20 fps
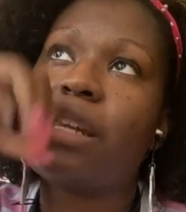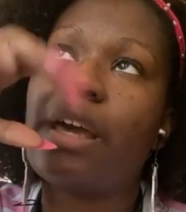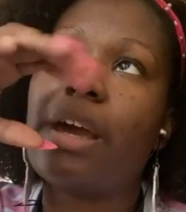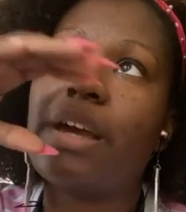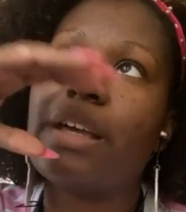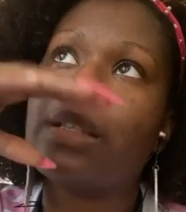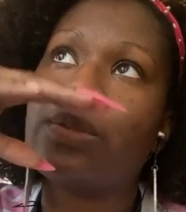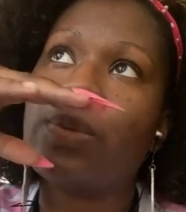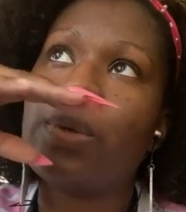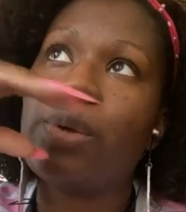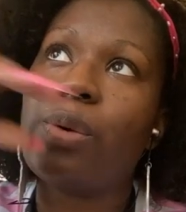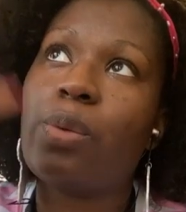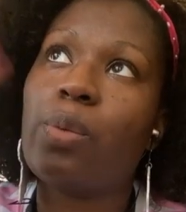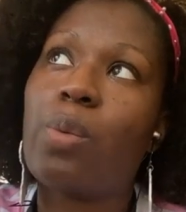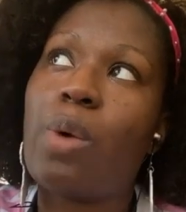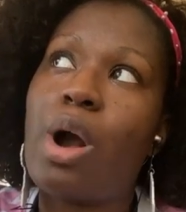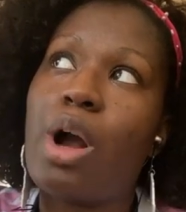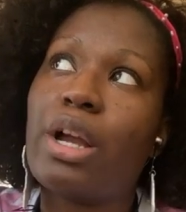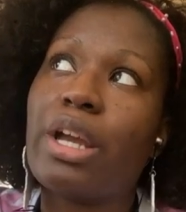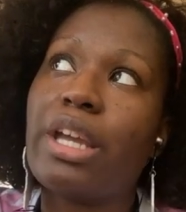Now, as we were
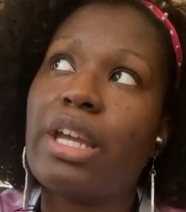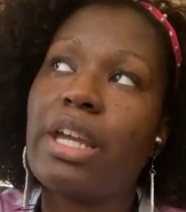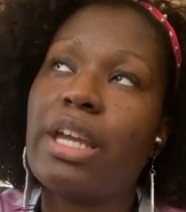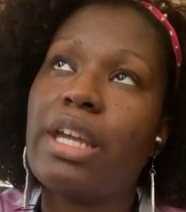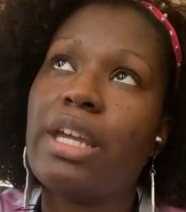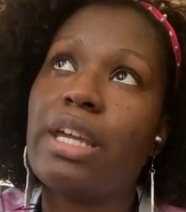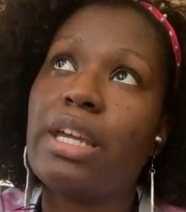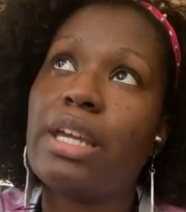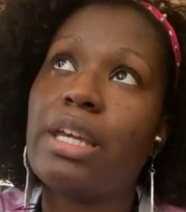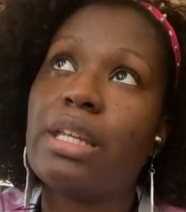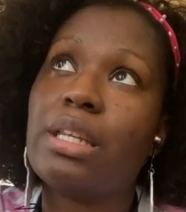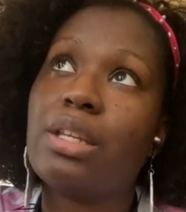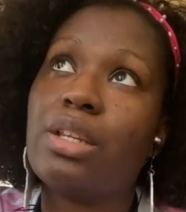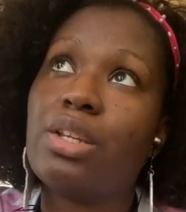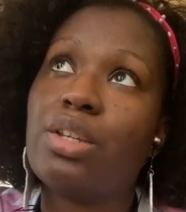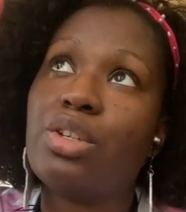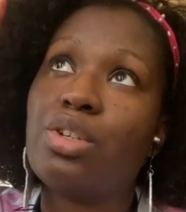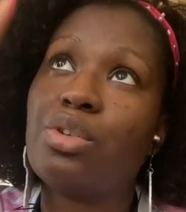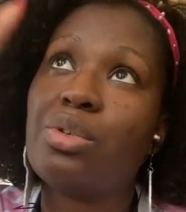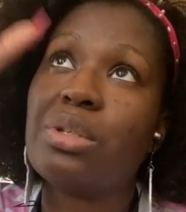walking
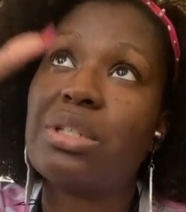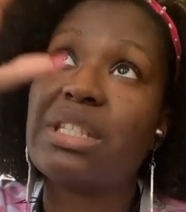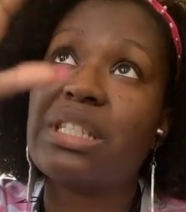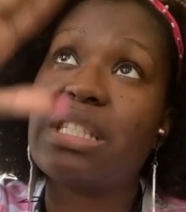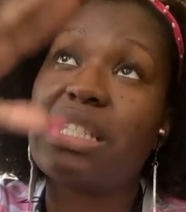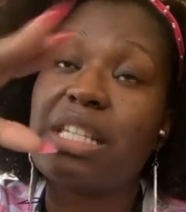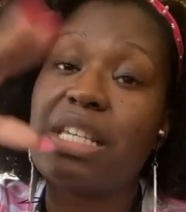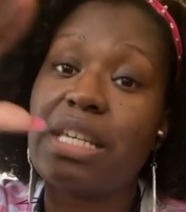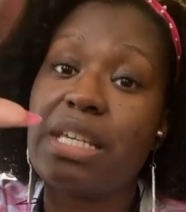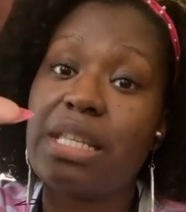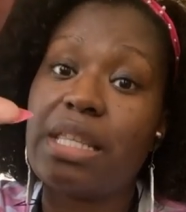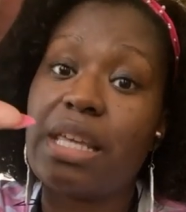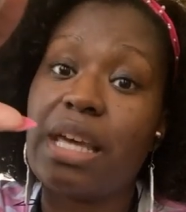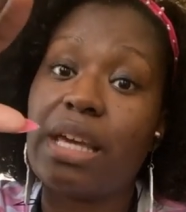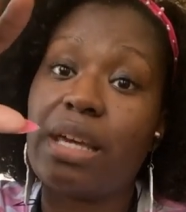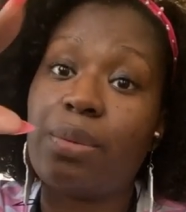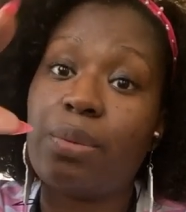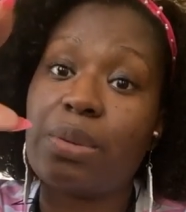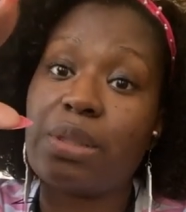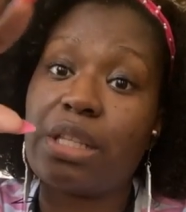in, you could see
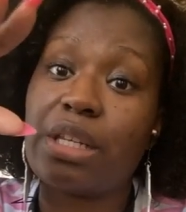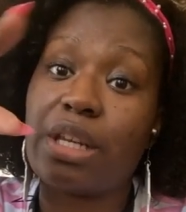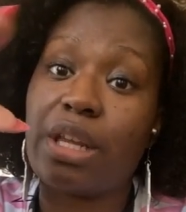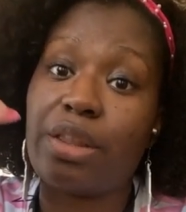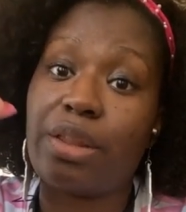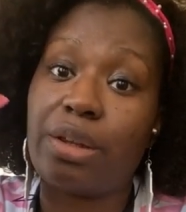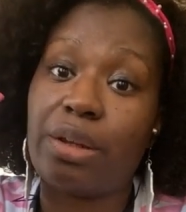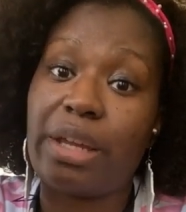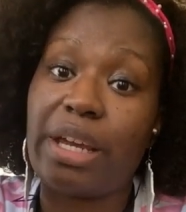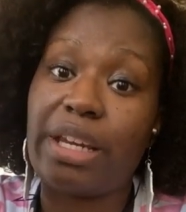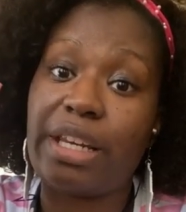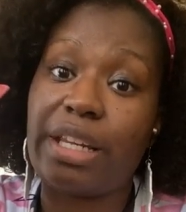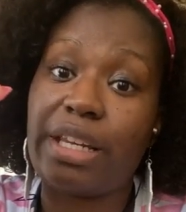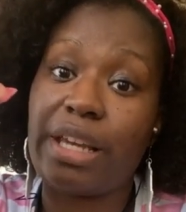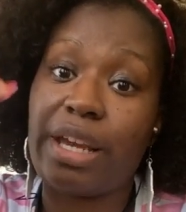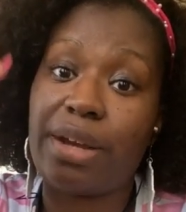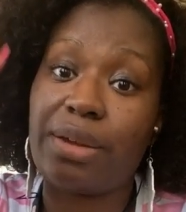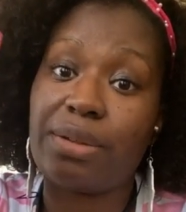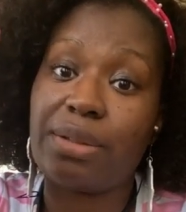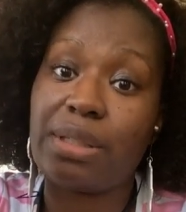that it was another lady
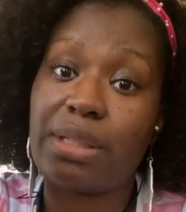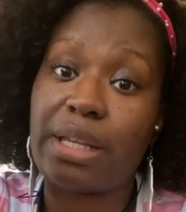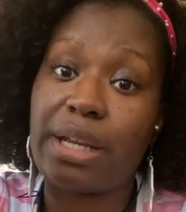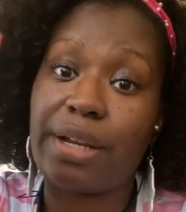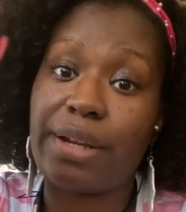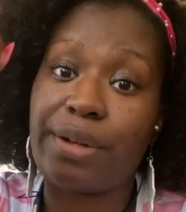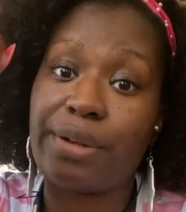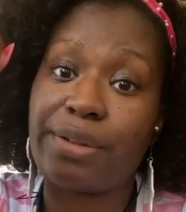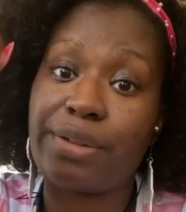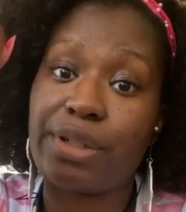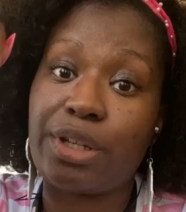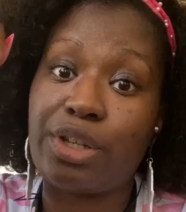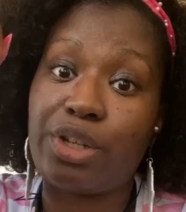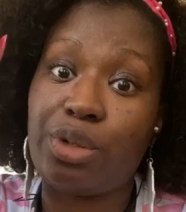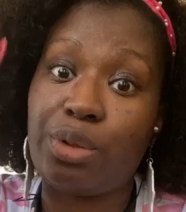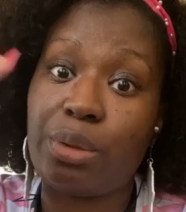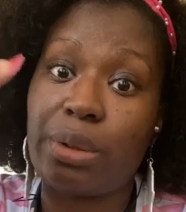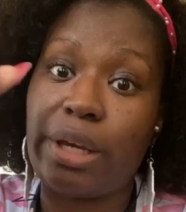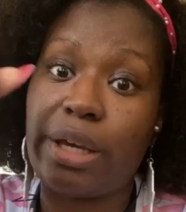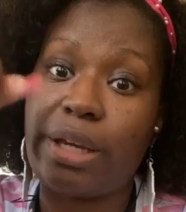downstairs, a
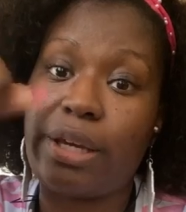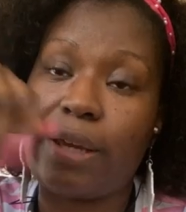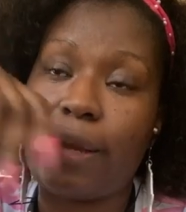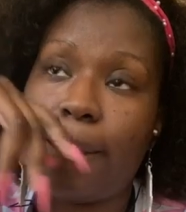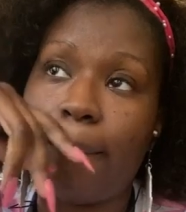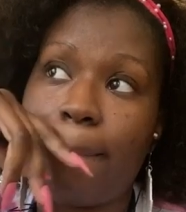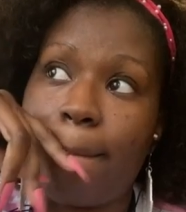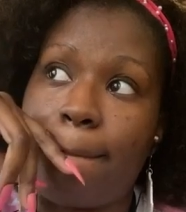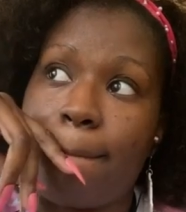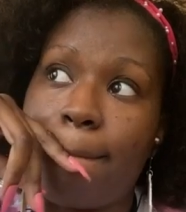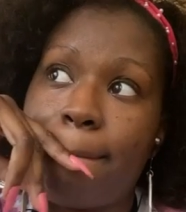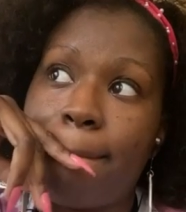new lady